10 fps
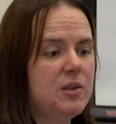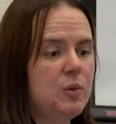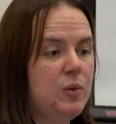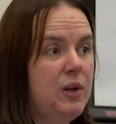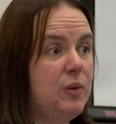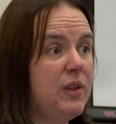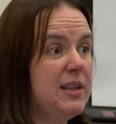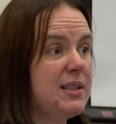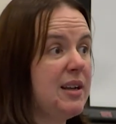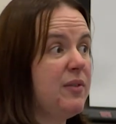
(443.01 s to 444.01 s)
So, you know,
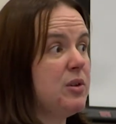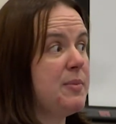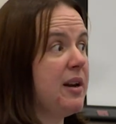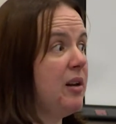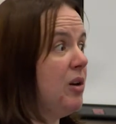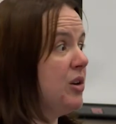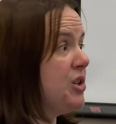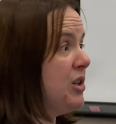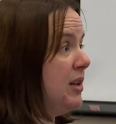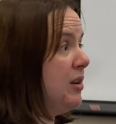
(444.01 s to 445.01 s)
things like if there's medical
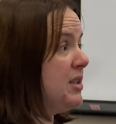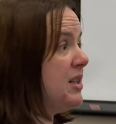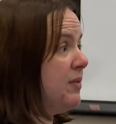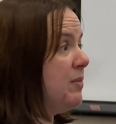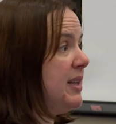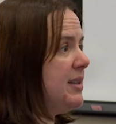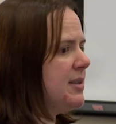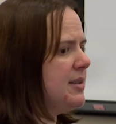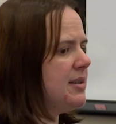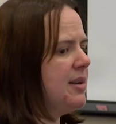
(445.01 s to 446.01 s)
oxygen in lots of different
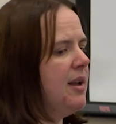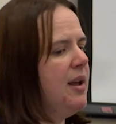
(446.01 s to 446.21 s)
places.